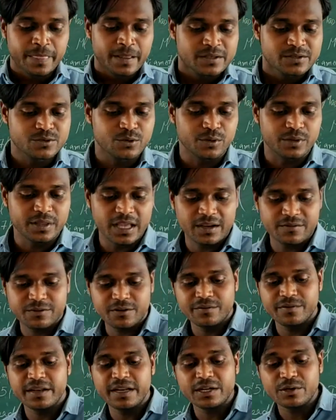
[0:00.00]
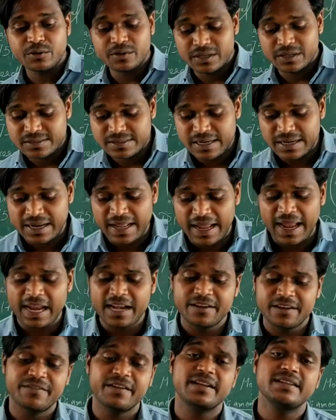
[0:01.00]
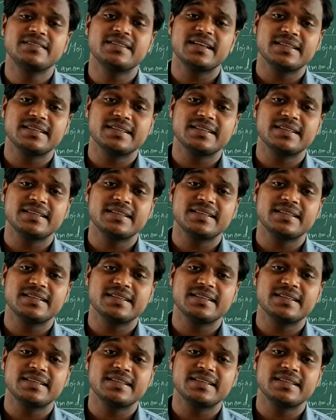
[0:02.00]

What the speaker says: So therefore we need to understand hand fans,